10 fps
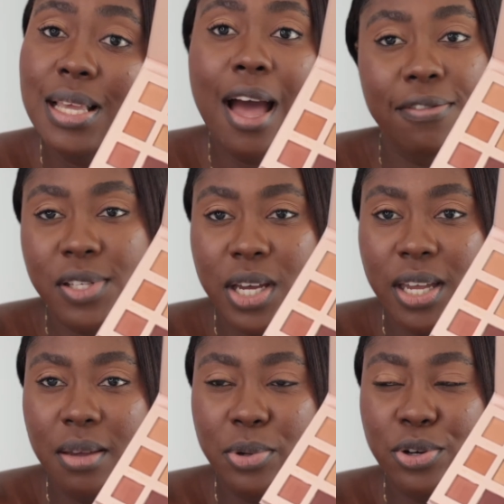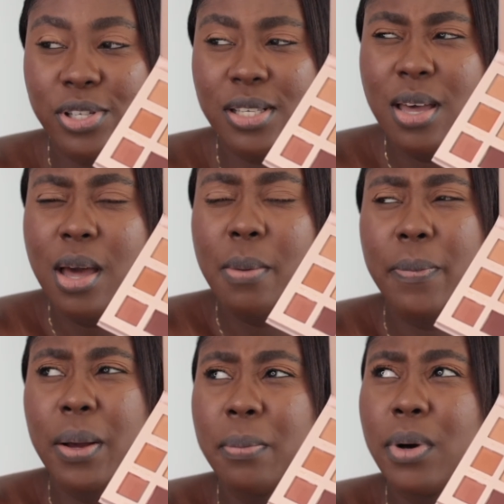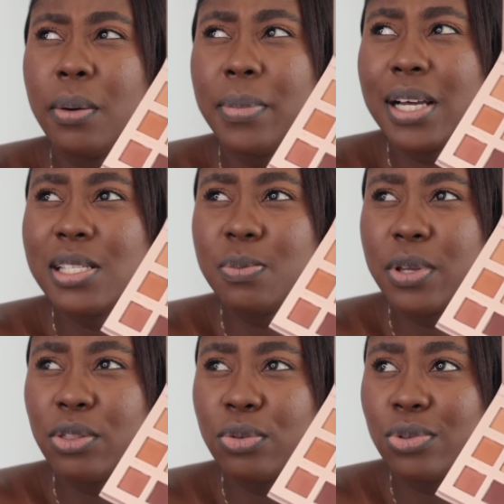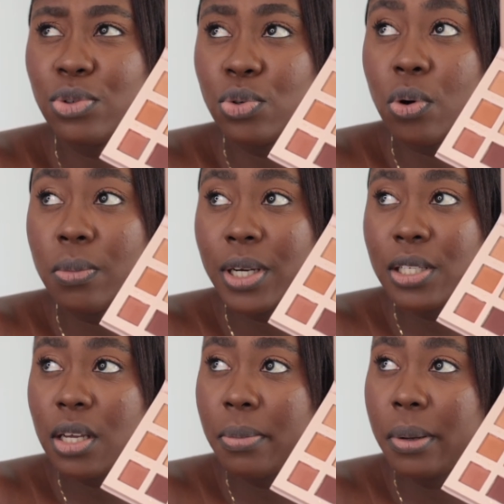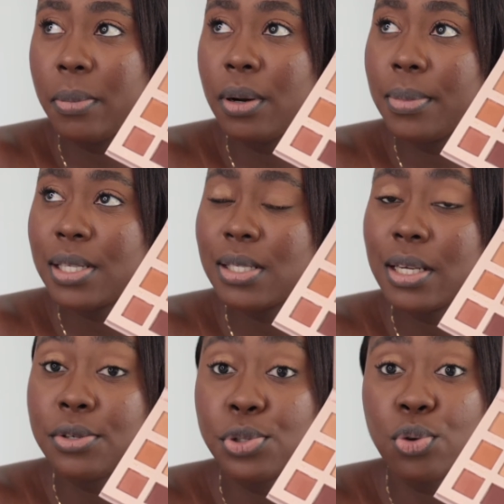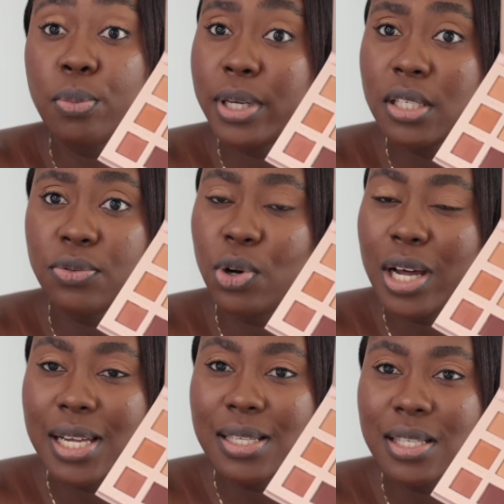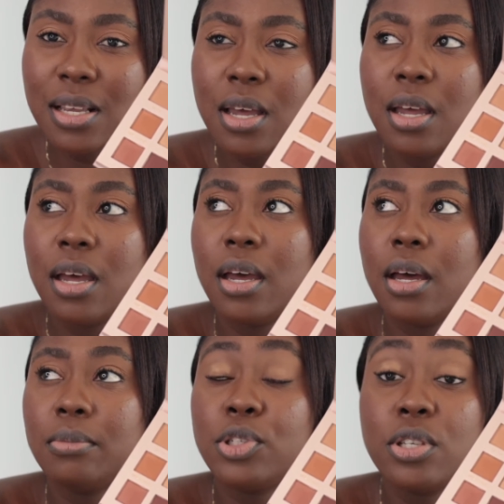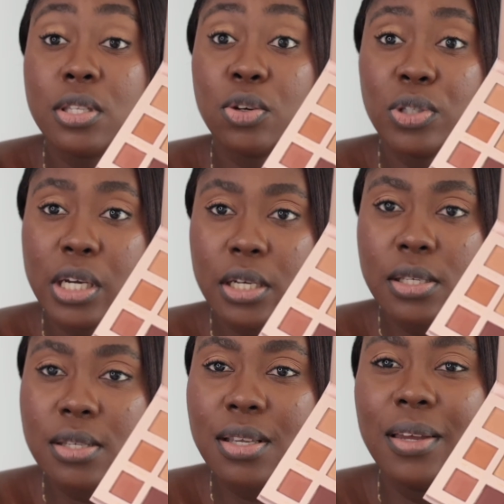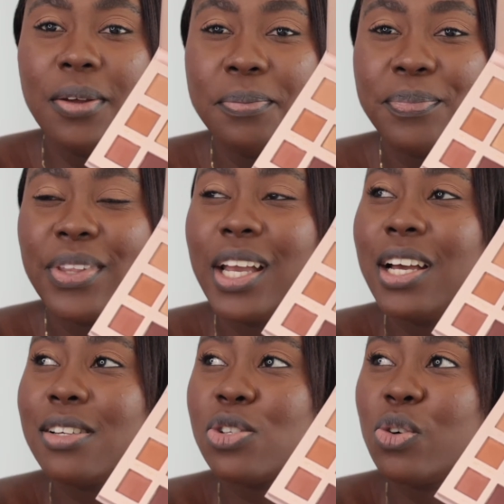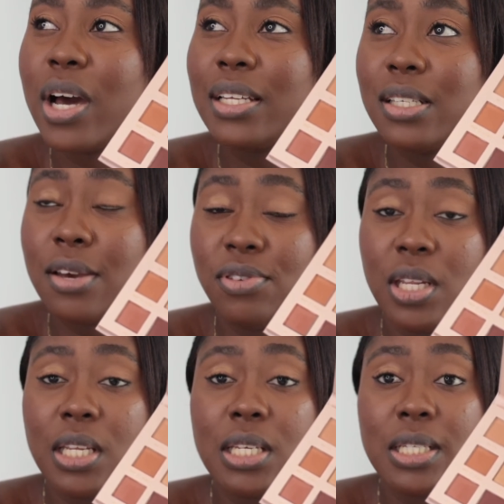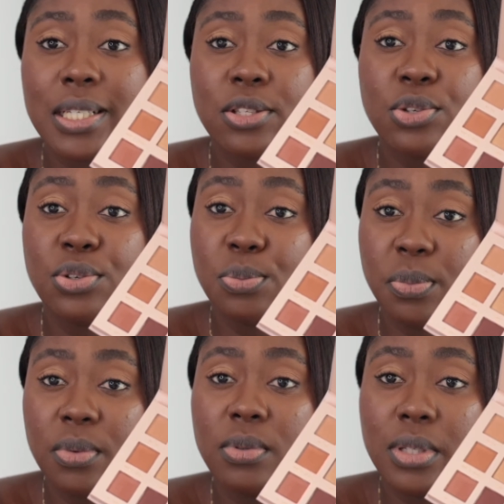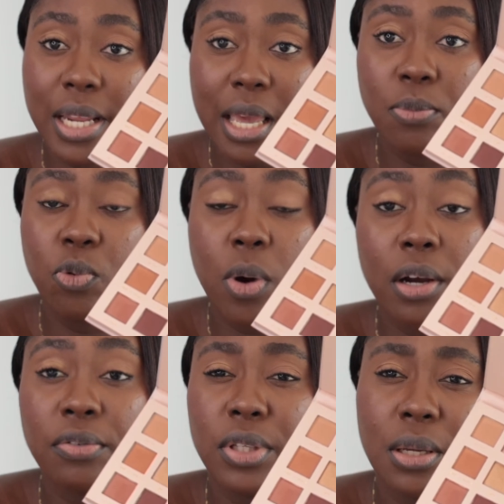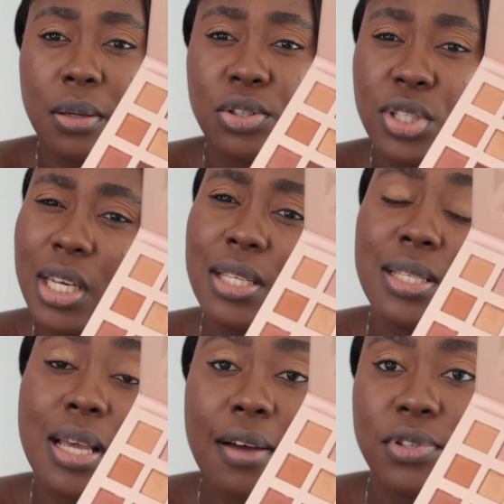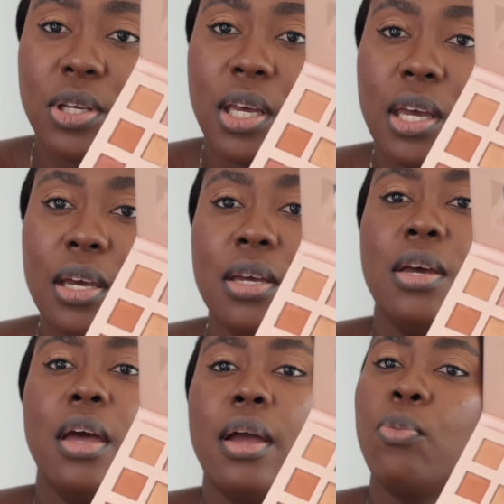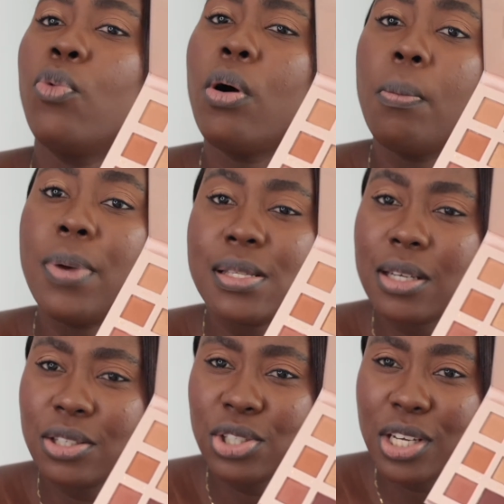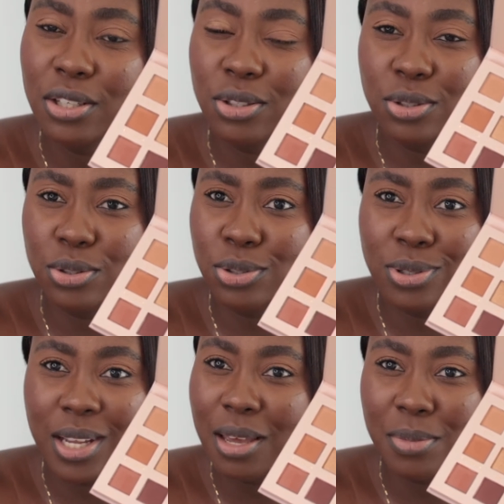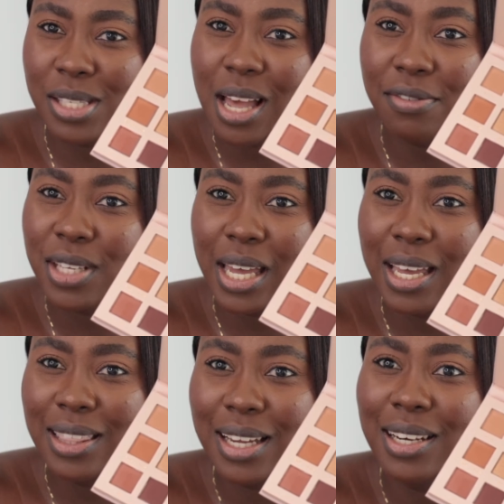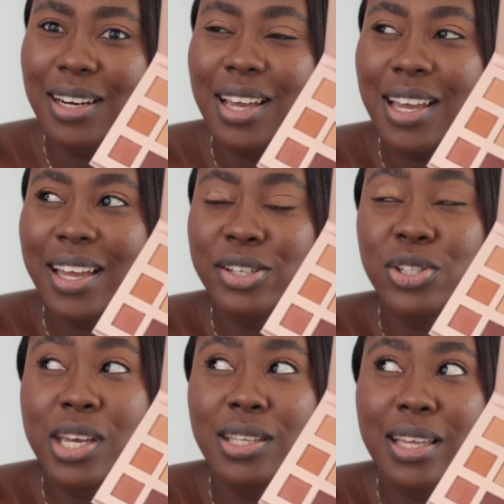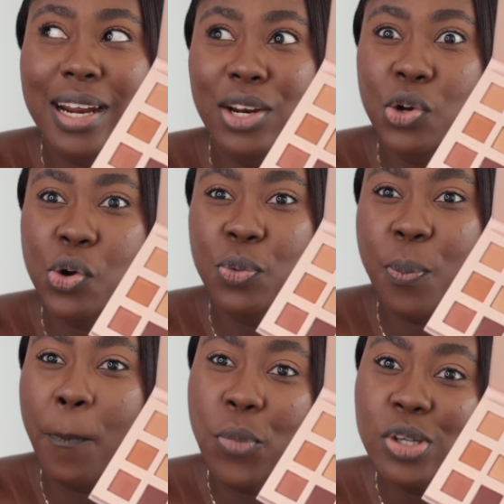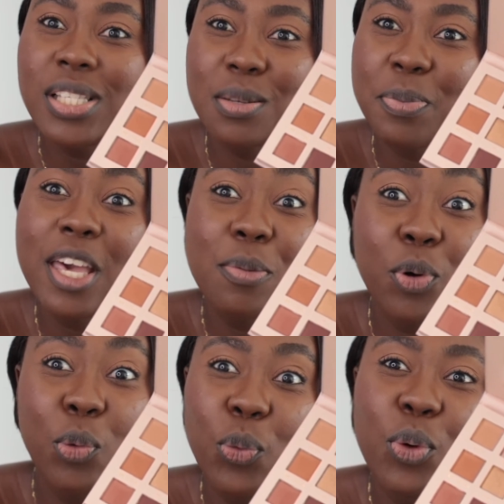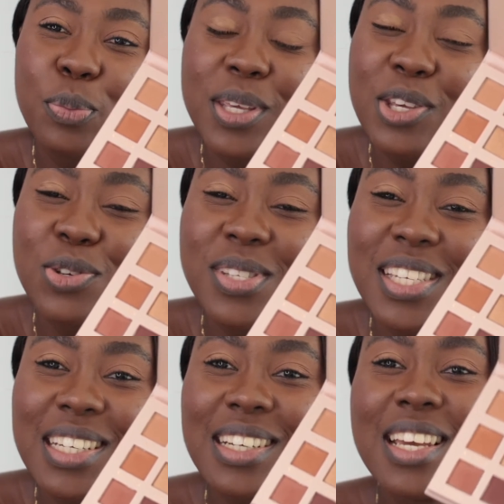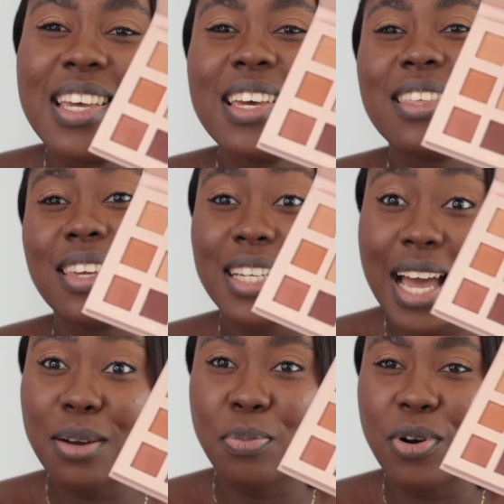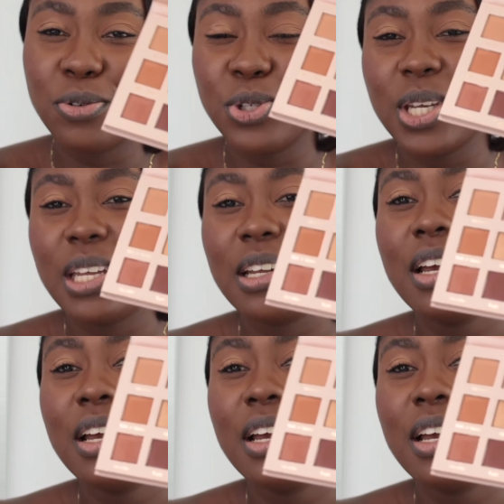after her because my mom has been through so much and my mom has done so much for us. She still does. So I definitely needed to name one of the shades after her, and what better shade to name it after her than a shade that I know most people will be using, the dark brown shade.